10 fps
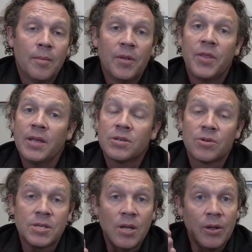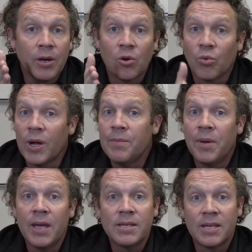but things are still at a great
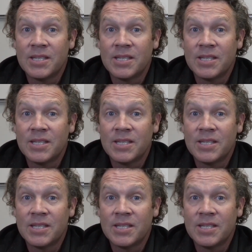pace,